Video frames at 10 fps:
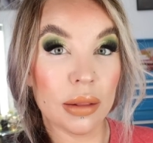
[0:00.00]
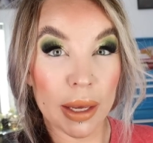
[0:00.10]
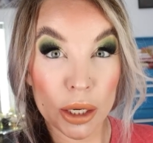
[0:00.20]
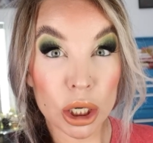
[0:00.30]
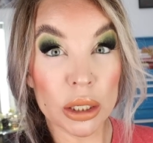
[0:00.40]

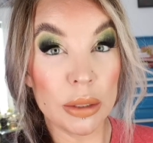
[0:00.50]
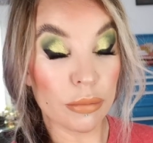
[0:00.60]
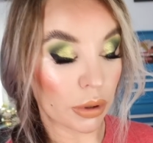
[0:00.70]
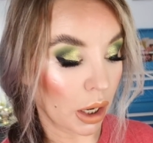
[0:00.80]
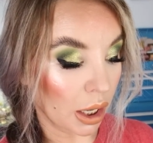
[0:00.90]
like cream
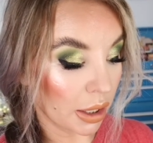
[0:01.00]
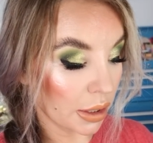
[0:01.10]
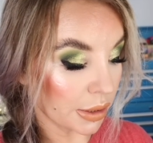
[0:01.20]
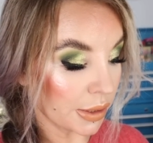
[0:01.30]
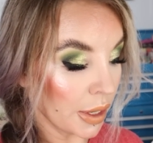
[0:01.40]

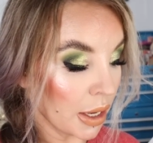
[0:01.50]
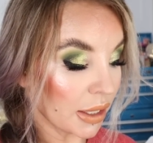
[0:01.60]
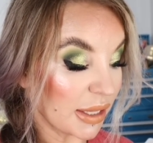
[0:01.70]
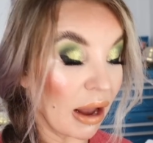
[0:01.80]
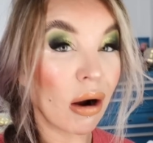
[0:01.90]
products
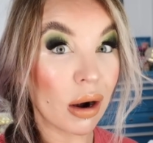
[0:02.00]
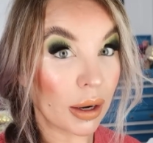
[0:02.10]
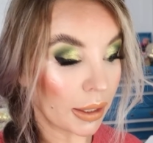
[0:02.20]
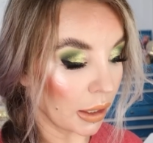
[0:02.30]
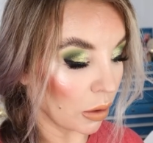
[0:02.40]
because they are
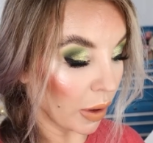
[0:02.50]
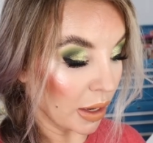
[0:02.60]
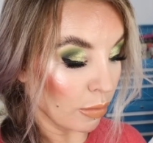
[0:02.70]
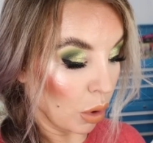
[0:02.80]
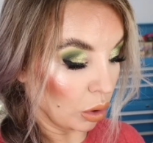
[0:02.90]
again quite
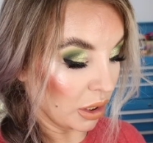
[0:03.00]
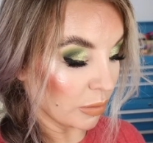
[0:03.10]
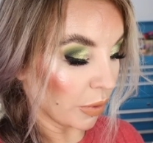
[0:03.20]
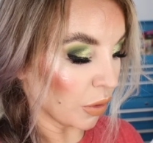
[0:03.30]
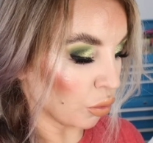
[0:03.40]

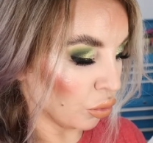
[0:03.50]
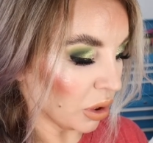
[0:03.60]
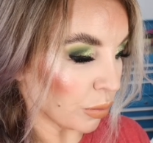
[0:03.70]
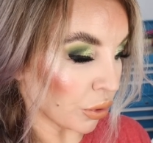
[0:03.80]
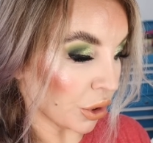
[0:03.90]
emollient but they're
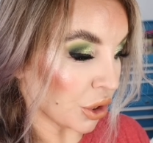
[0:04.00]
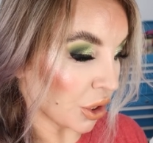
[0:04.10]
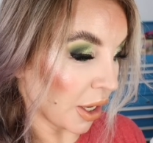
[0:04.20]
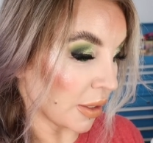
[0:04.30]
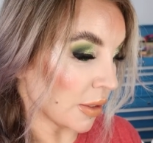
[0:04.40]
really pretty
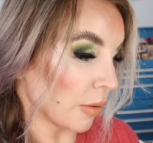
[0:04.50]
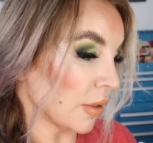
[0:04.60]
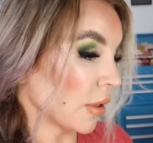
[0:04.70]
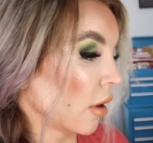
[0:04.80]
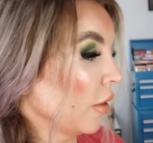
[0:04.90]
shades. So it's
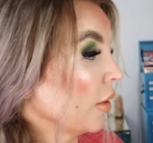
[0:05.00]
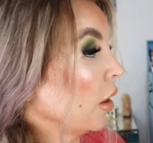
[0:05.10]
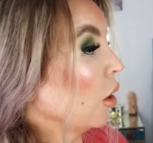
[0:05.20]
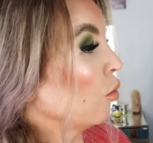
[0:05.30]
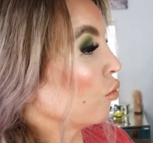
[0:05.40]
the On The
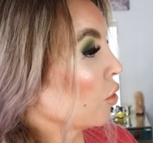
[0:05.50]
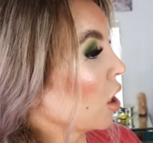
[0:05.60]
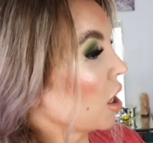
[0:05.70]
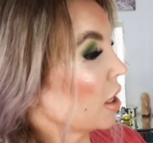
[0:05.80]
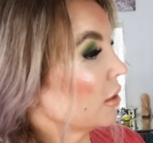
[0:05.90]
Glow
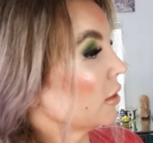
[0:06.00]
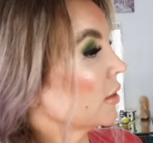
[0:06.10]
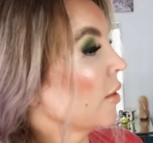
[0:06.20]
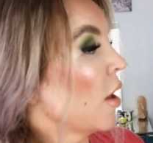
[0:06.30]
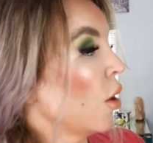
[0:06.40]
Bronze.
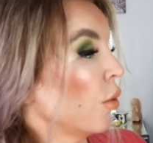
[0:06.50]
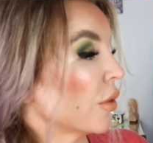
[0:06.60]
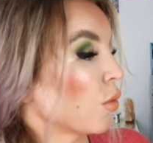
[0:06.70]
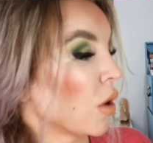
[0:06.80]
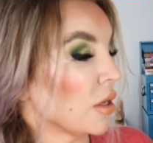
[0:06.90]

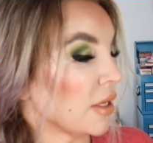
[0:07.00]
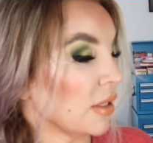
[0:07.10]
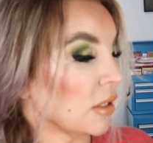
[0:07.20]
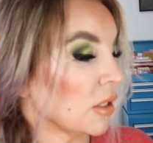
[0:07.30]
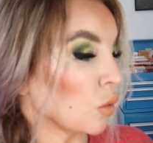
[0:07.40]
With one
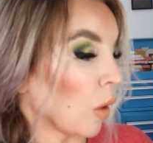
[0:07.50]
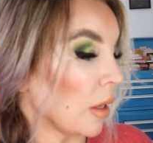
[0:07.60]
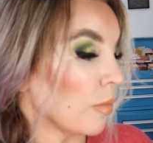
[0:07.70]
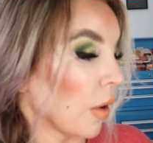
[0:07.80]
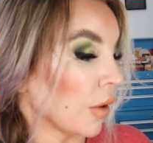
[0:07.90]
easy
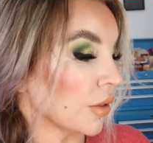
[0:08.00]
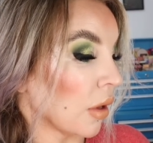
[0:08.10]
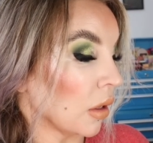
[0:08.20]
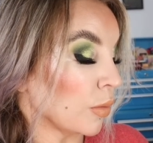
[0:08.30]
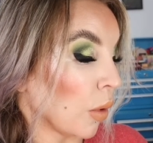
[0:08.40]
swipe our
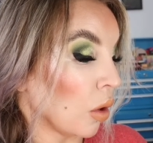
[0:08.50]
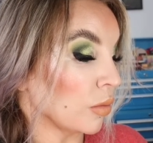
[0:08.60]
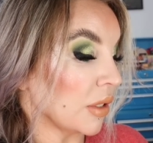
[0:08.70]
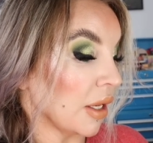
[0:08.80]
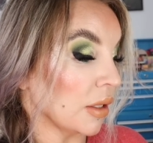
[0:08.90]
solid balm
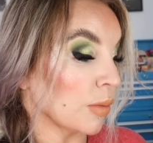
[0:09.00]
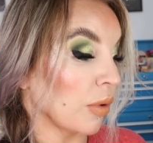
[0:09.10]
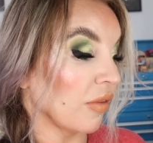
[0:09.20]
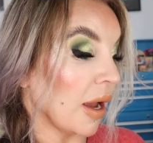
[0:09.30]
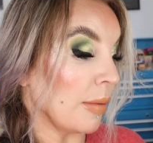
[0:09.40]
tints
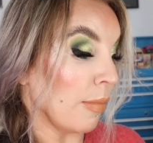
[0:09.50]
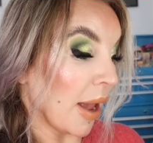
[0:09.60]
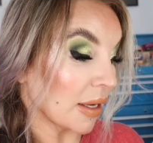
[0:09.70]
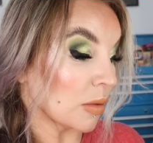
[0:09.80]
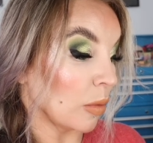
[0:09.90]
provide
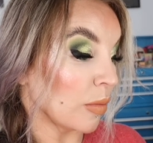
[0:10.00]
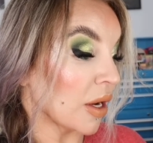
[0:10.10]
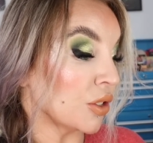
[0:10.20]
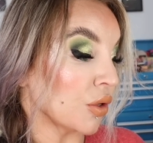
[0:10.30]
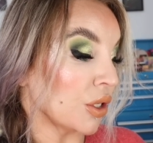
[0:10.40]
maximum
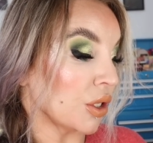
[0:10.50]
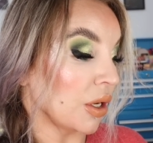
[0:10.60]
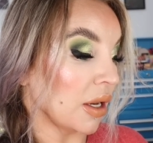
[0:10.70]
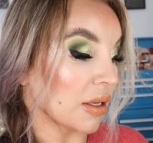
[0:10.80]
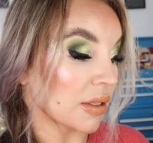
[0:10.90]

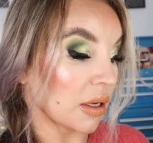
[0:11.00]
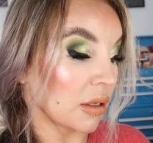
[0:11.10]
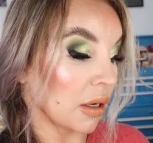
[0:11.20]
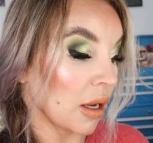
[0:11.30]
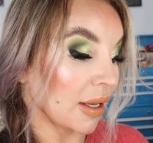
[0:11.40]
hydration in a
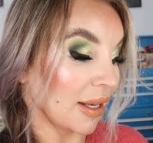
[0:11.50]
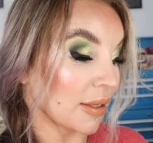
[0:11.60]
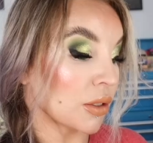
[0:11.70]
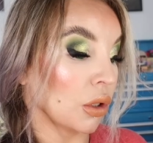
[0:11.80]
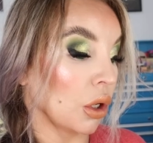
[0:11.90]
sun
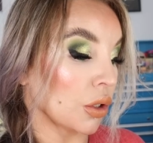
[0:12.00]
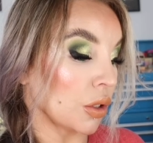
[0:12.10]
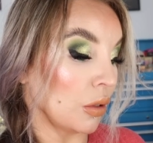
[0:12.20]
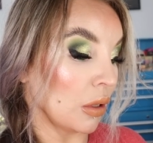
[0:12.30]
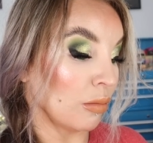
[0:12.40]
kissed look so
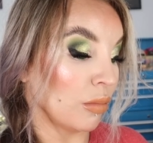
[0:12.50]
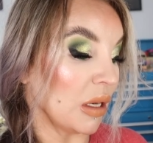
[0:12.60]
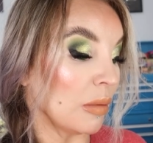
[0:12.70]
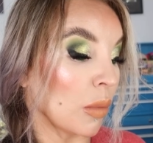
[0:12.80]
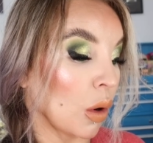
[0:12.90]
you can
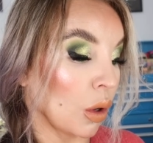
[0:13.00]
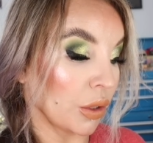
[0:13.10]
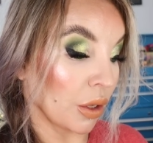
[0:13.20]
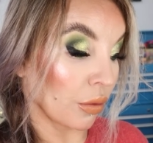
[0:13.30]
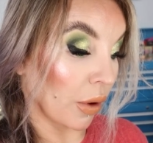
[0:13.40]
beam all
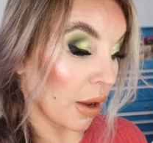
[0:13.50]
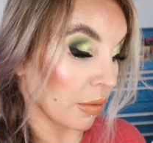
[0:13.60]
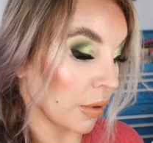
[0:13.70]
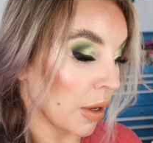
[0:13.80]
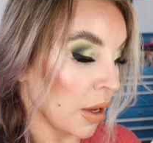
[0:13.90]
year
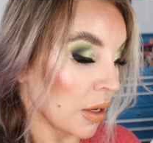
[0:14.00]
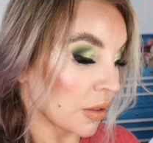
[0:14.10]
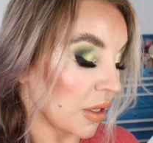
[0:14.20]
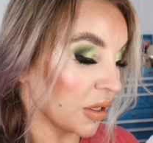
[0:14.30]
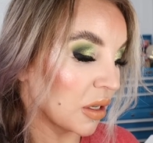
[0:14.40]
round.
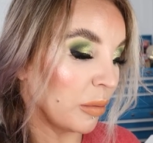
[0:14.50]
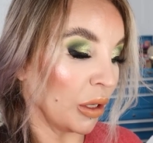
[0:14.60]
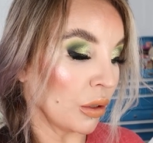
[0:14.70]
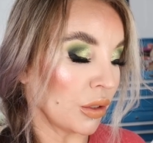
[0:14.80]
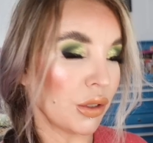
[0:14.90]
So these are going to be
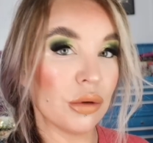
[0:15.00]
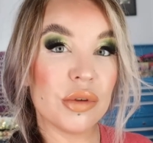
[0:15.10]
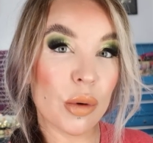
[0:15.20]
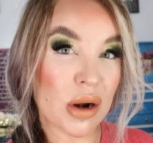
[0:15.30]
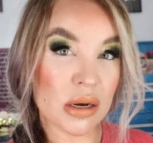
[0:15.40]
good too if
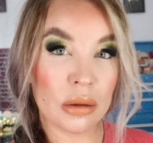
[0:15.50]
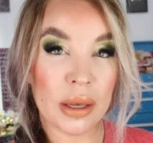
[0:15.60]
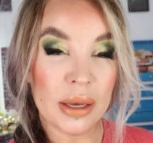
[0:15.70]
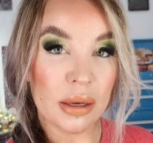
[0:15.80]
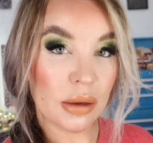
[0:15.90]
you want to
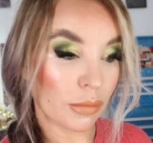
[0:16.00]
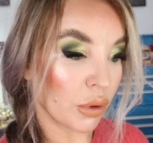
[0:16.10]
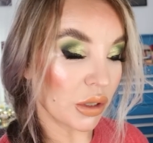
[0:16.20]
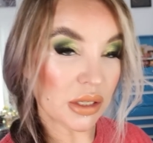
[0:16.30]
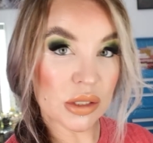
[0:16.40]
like
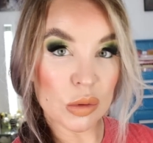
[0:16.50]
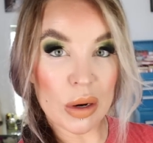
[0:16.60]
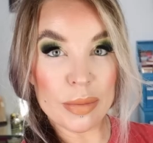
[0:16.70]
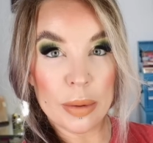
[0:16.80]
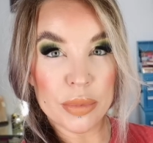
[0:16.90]
put a
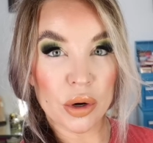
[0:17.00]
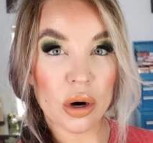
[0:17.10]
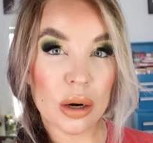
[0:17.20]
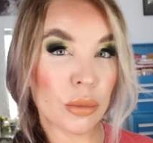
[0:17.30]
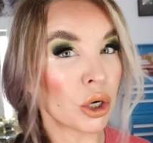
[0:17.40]
swipe up your
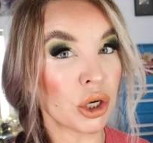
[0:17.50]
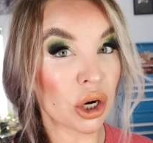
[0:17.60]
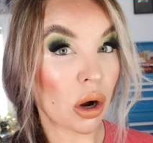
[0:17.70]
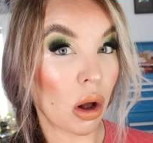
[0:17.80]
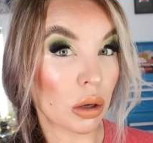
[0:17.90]
arm or on your
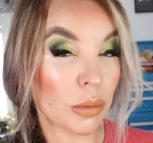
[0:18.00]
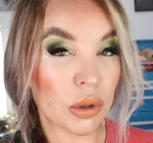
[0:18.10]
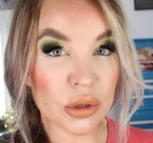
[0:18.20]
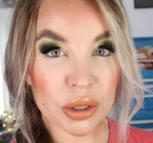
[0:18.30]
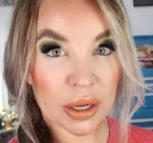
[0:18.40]

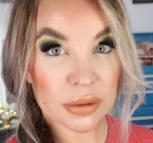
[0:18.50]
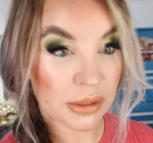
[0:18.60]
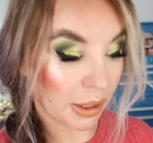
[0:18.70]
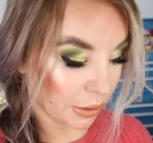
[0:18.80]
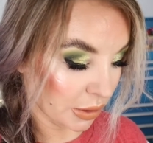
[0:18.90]
collarbone or
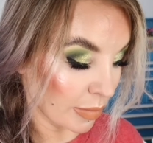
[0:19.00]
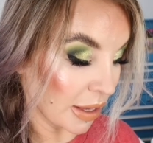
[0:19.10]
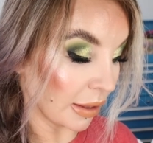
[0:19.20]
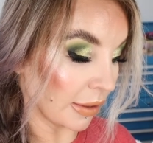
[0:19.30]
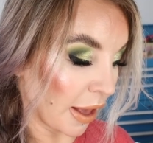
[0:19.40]
décolleté or
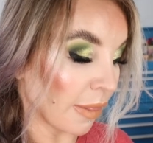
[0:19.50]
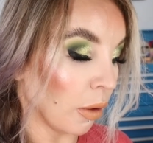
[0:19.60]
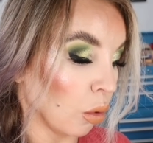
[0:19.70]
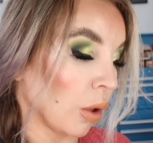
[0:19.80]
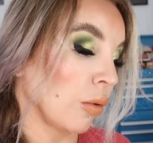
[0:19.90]
something like that.
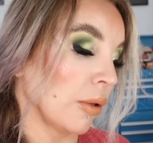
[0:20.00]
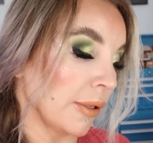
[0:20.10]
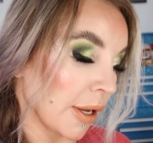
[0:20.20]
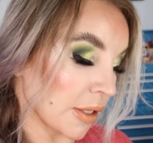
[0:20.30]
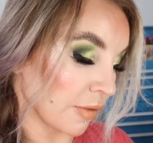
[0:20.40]
They'll work really
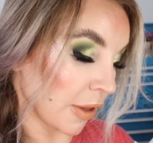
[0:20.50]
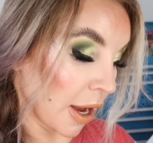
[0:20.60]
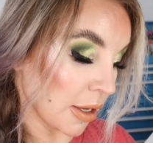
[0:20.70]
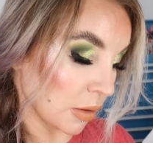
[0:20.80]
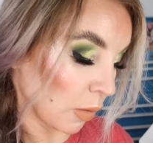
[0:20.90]
nice for
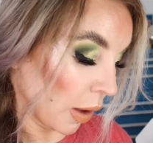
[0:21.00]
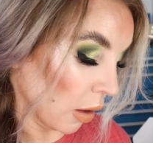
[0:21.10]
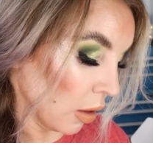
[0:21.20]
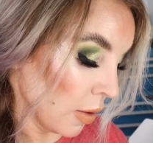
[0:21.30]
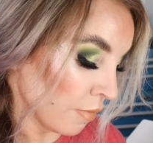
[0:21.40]
that as
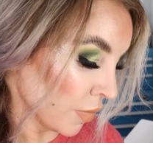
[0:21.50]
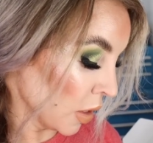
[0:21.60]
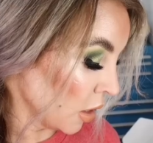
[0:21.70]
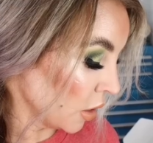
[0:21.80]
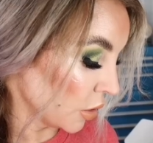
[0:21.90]
well.
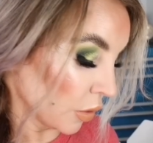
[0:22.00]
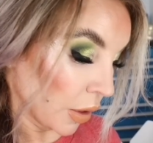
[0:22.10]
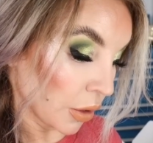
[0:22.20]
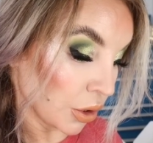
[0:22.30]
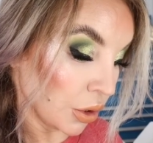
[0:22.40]
So
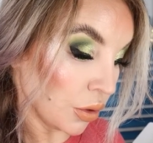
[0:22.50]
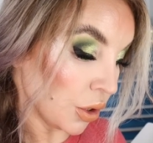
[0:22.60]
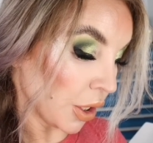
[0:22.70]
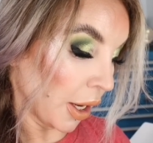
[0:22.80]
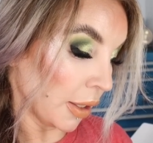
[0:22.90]
there are two
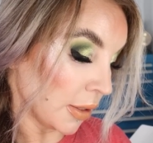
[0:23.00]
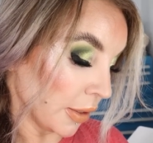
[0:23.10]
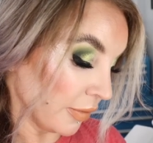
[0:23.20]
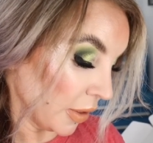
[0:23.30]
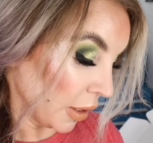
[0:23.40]
shades
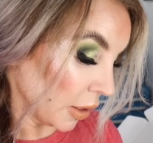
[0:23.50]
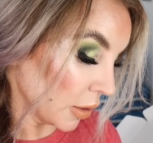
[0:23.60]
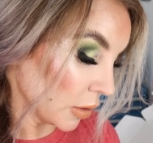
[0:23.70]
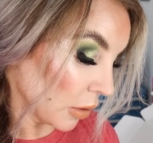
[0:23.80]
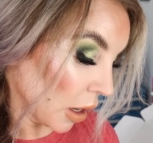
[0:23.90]
of
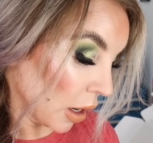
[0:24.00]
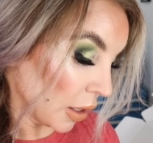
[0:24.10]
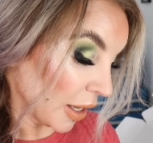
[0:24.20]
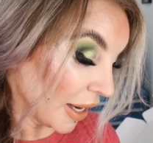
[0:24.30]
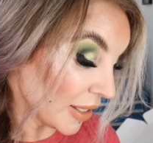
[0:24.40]
these, uh,
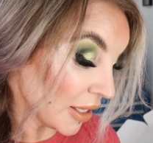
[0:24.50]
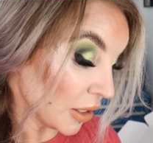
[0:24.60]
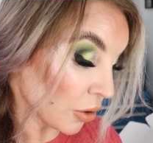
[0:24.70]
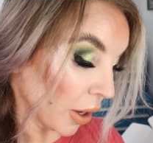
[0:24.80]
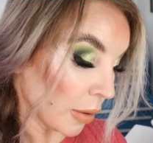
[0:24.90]

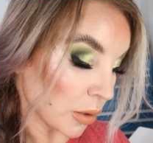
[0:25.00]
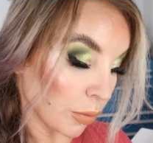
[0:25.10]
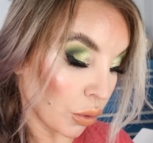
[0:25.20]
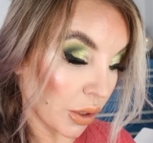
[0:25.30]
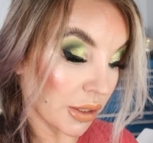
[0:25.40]
19 grams or
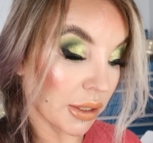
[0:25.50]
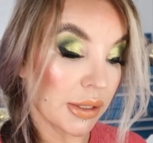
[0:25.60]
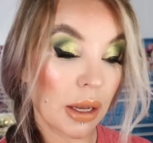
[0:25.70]
0.6